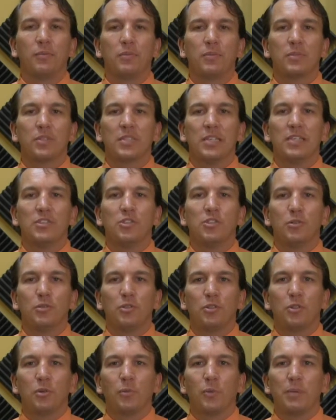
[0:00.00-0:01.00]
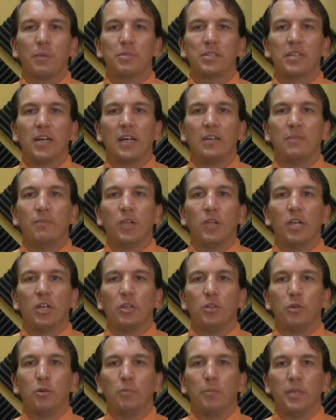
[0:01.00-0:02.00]
sends you to the website,
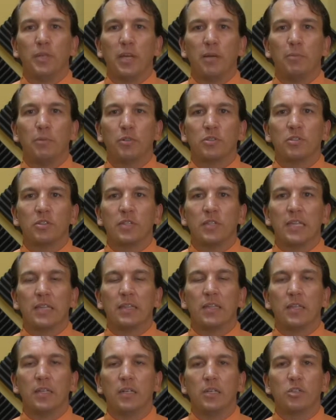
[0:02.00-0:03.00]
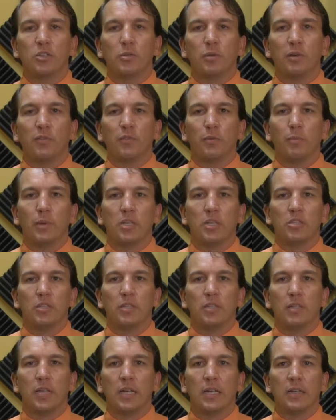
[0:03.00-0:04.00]
you'll be able to get the additional
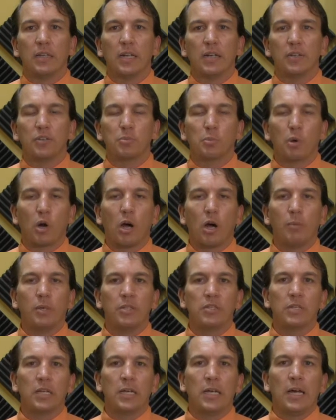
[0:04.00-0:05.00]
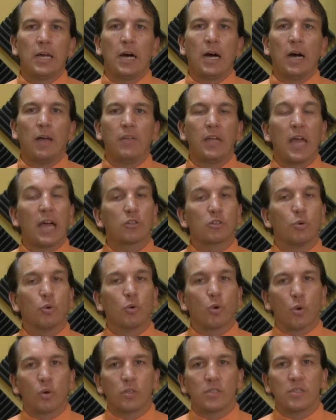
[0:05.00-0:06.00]
information that is promised. The actual
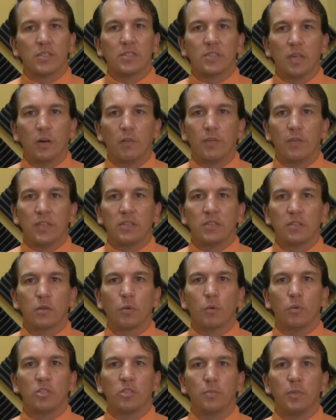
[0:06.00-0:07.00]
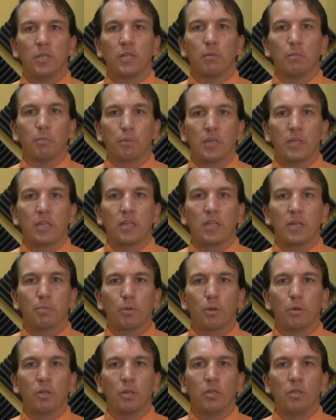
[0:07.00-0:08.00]
course itself isn't going to be completely
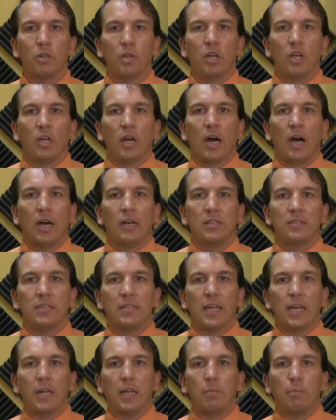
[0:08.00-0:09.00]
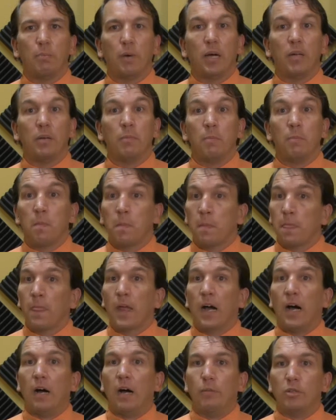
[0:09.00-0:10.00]
uploaded today, but
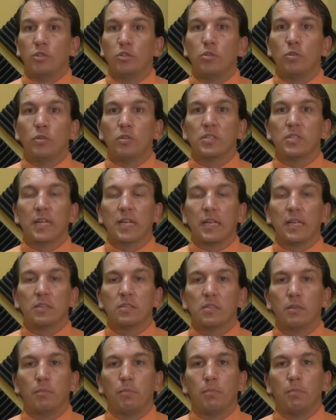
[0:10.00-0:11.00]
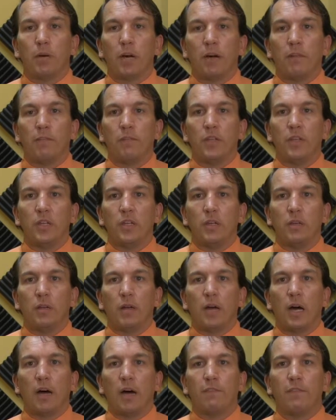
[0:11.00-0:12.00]
as soon as I get some of the
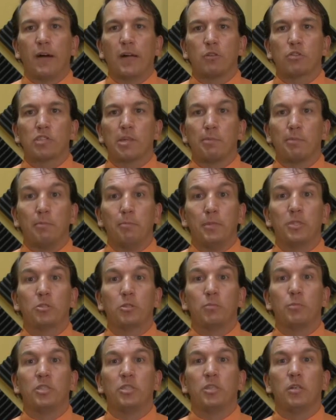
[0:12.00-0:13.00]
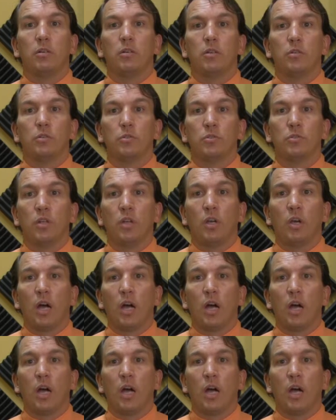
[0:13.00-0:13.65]
final supplemental materials